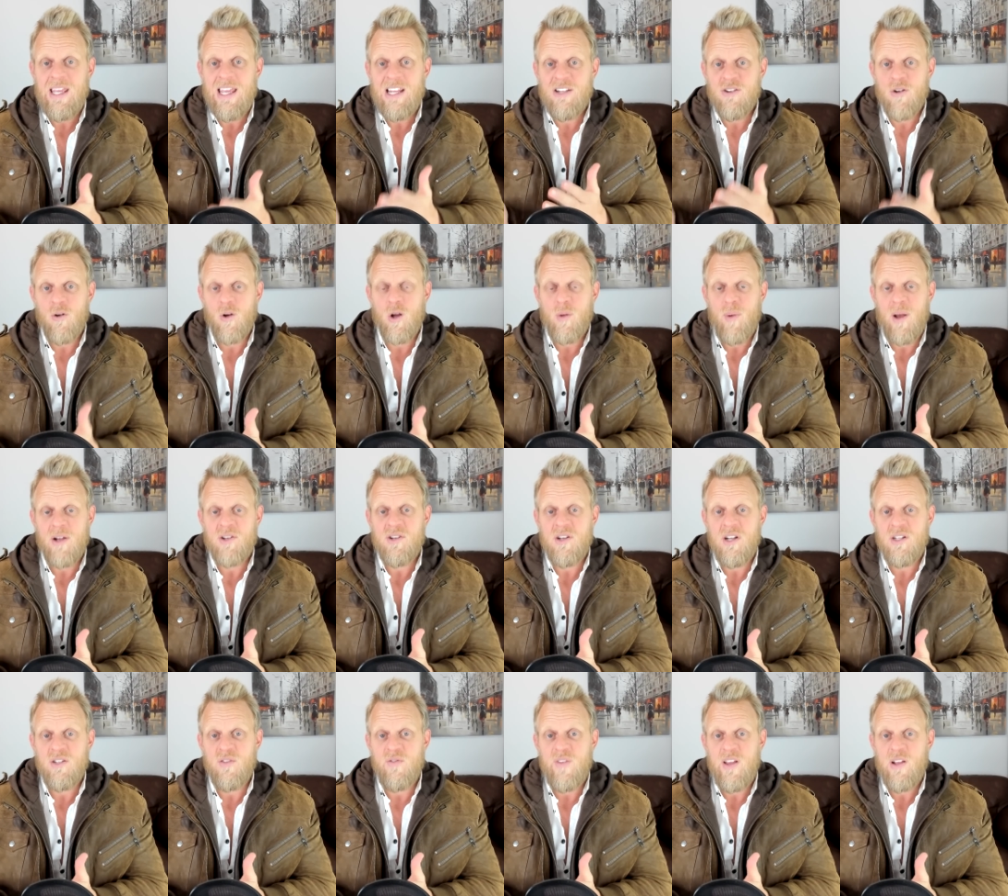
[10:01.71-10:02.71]
internal
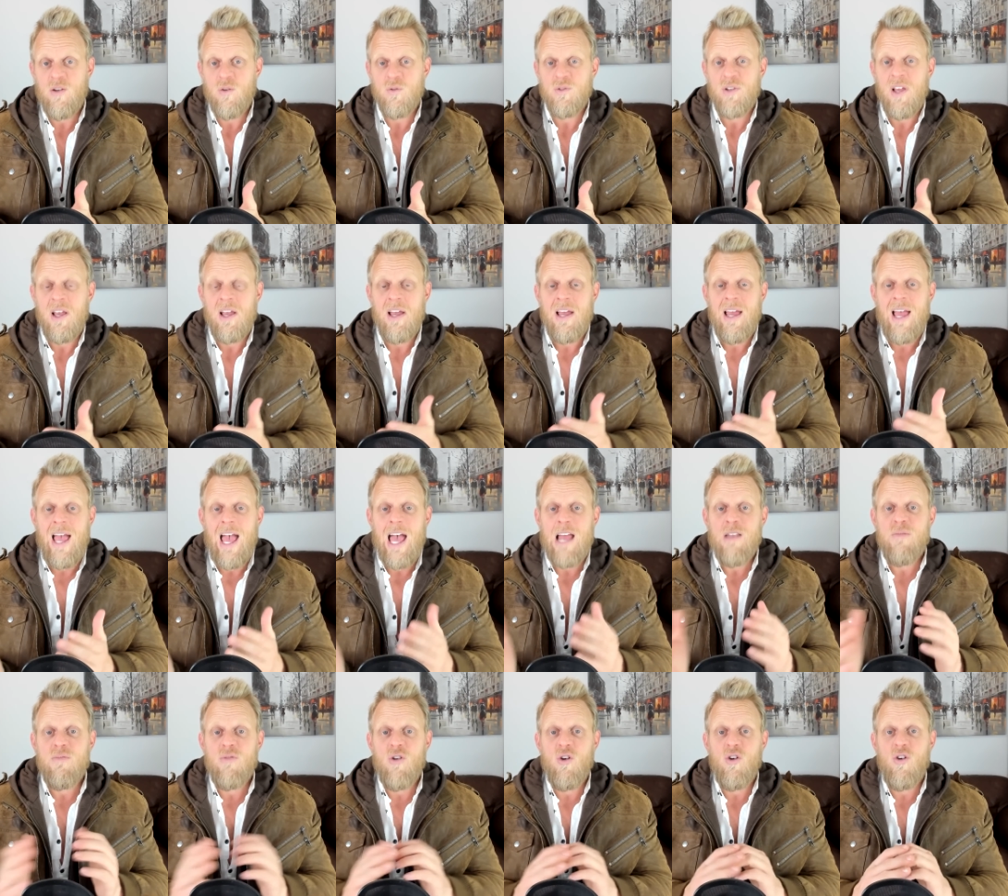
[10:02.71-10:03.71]
combustion engine vehicles
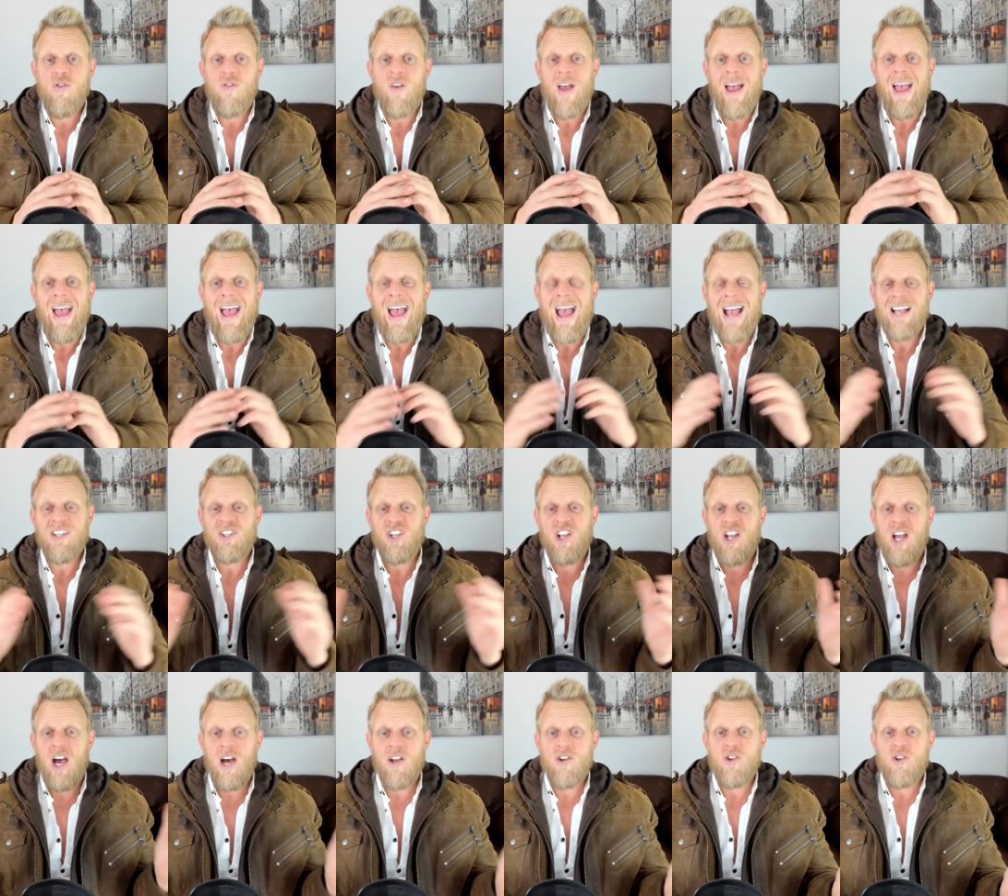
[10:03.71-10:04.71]
and move as a
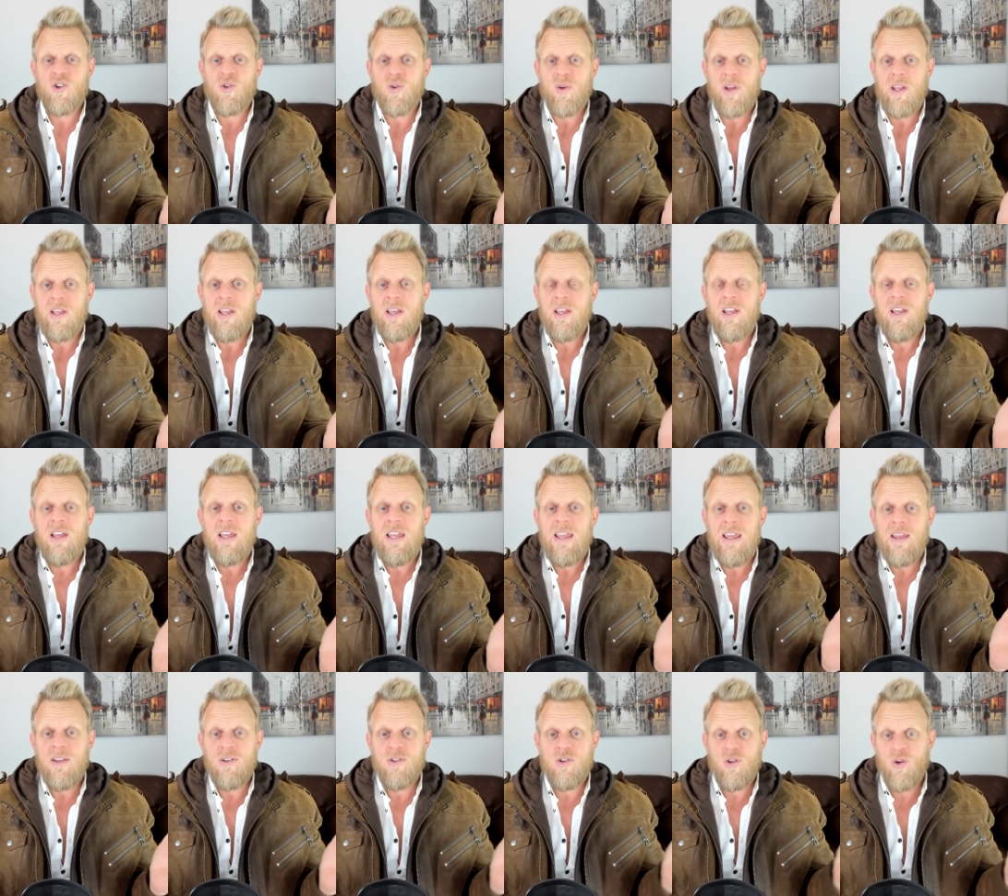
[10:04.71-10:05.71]
country
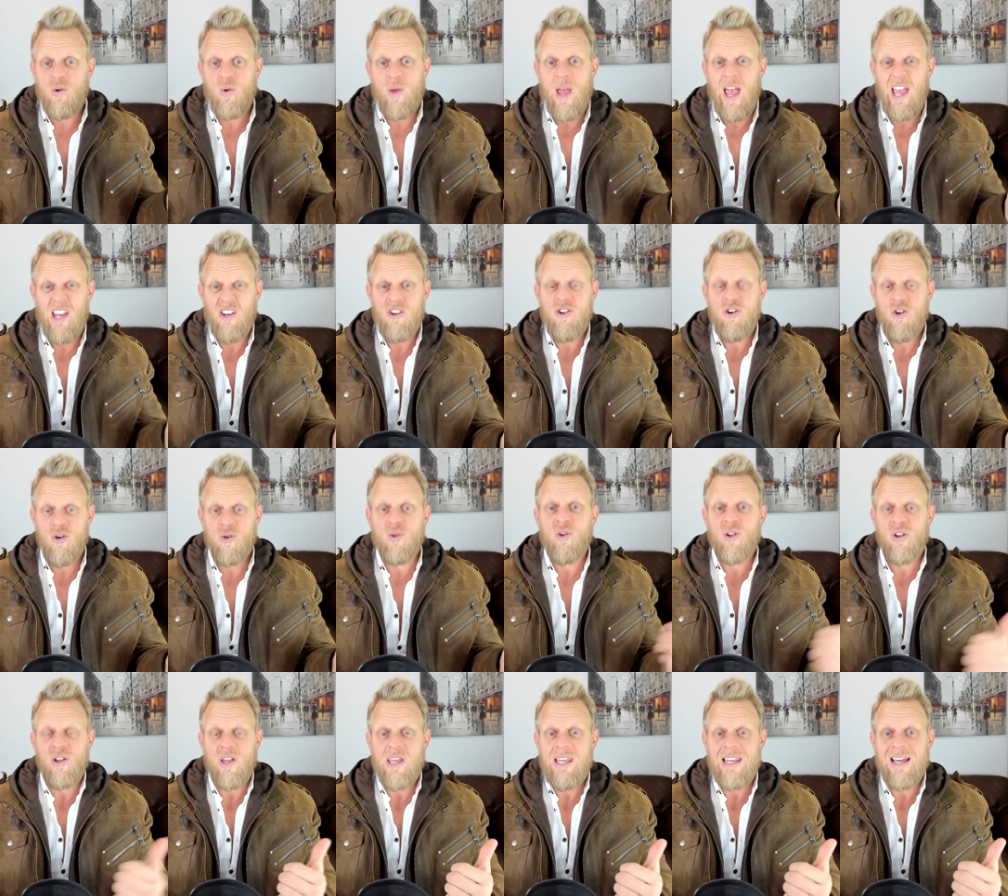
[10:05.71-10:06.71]
into a new,
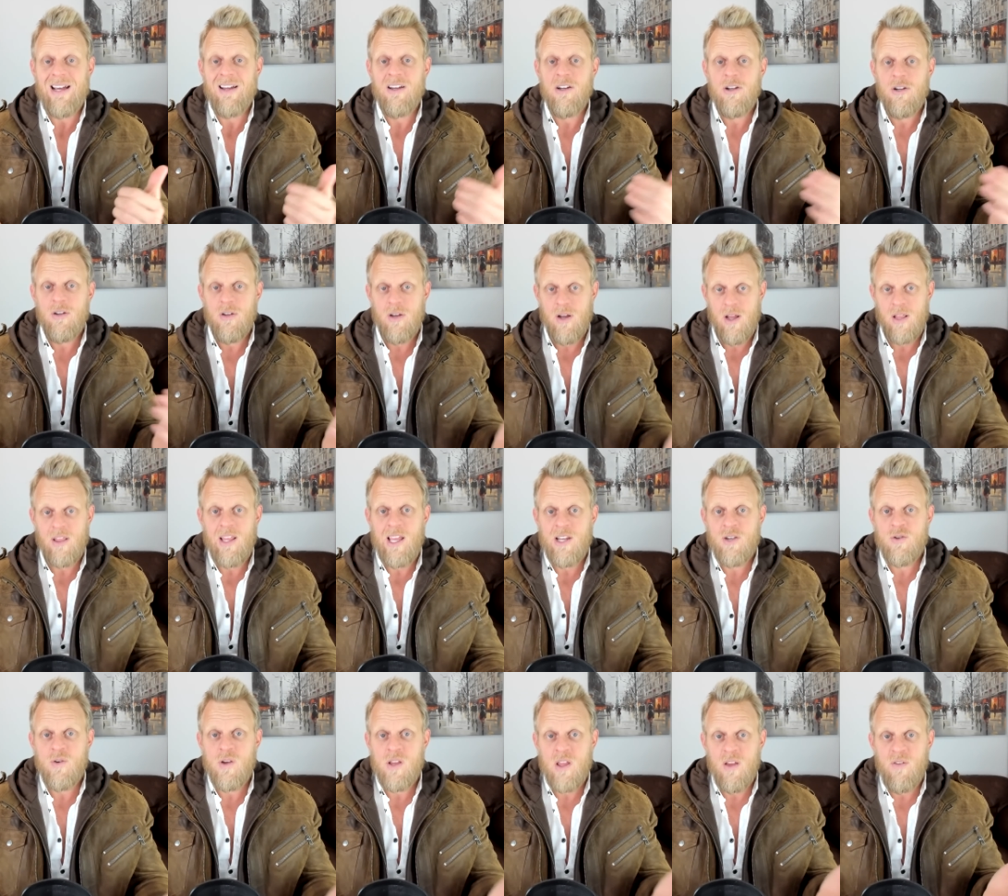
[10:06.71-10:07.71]
cleaner
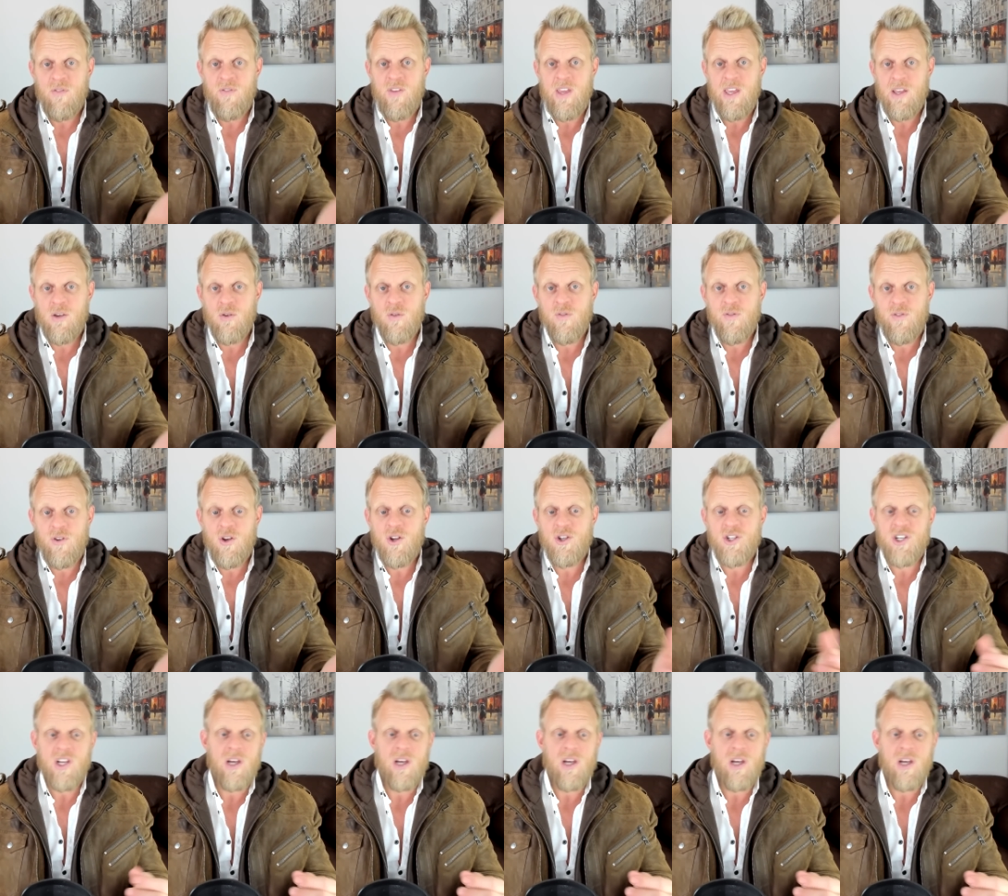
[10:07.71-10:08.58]
electric vehicle future.